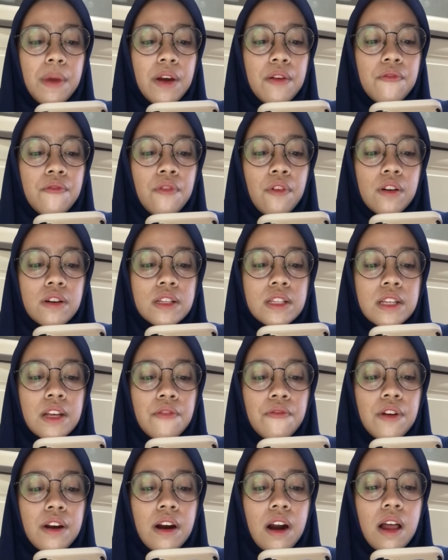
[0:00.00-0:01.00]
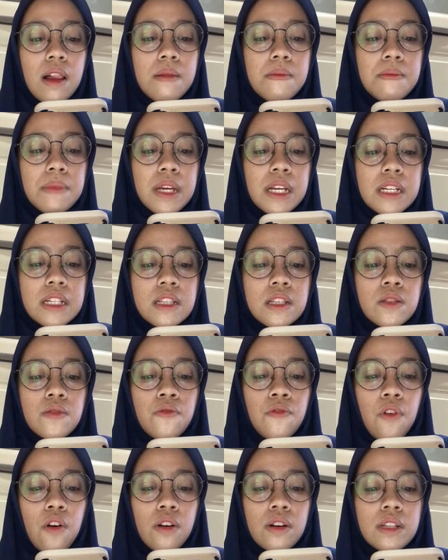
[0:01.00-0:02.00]
for several minutes
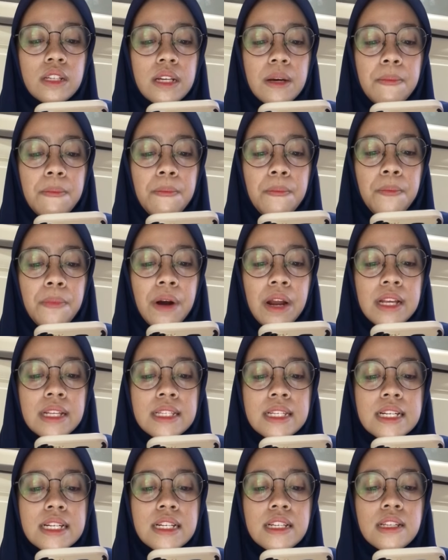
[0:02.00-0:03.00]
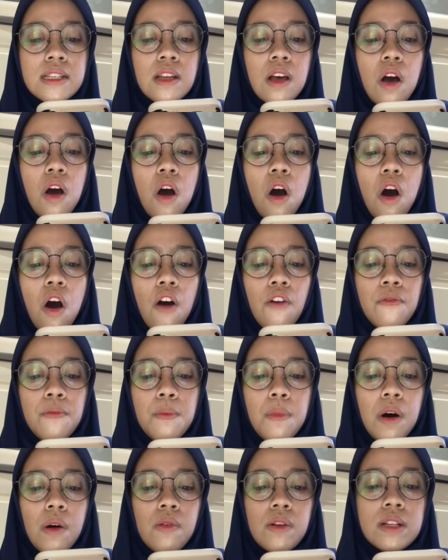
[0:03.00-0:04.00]
for the presence of
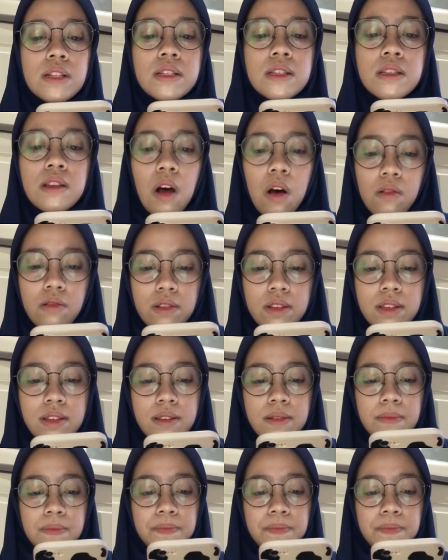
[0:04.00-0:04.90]
bowel sounds.